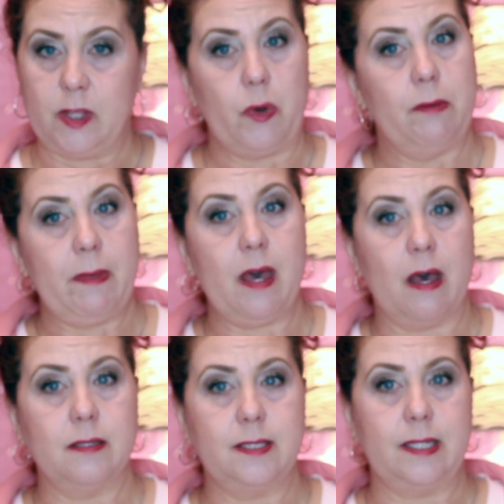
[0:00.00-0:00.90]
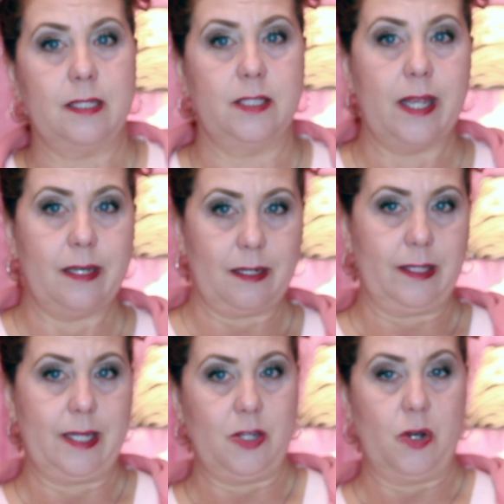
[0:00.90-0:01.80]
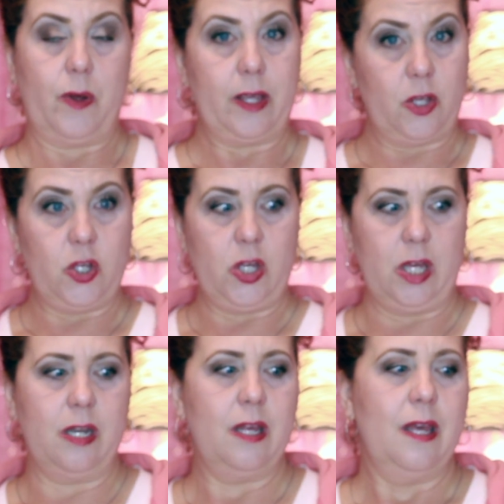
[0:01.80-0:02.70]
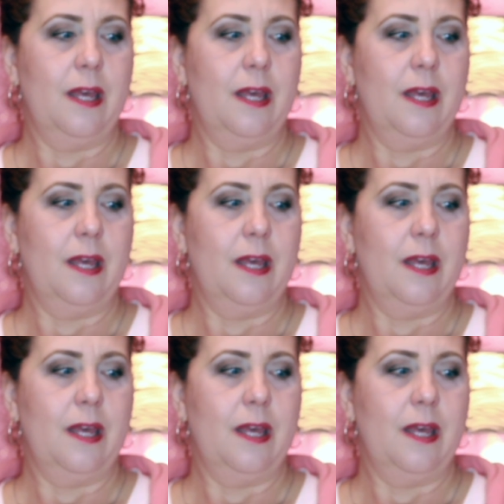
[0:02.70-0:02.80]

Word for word: though I'm out and technically you know I could